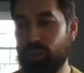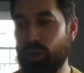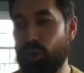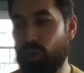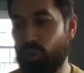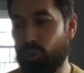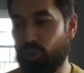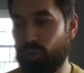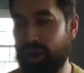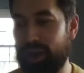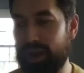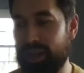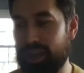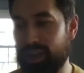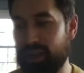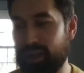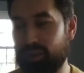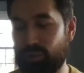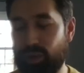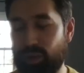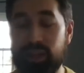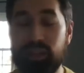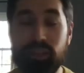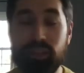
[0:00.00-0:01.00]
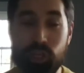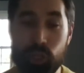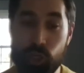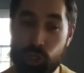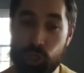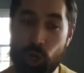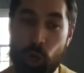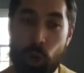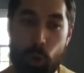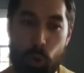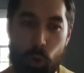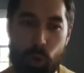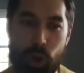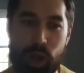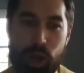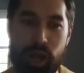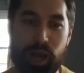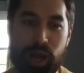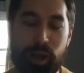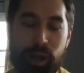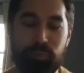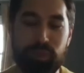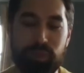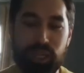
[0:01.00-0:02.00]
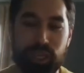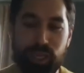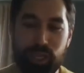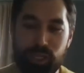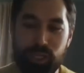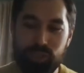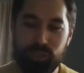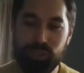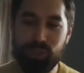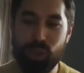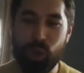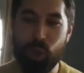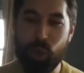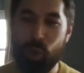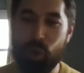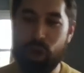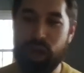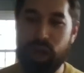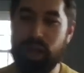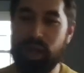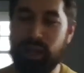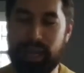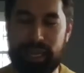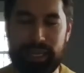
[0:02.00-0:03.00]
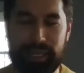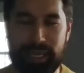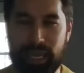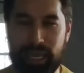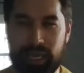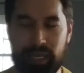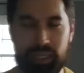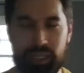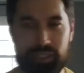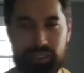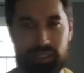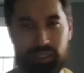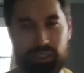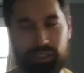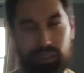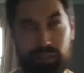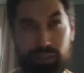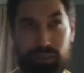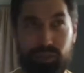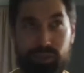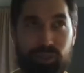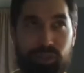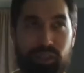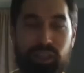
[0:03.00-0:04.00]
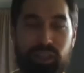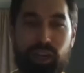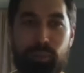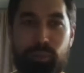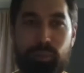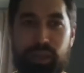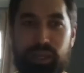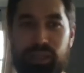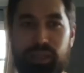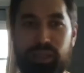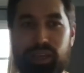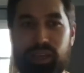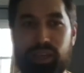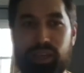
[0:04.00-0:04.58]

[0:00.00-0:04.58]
running the show. So again, it's a little bit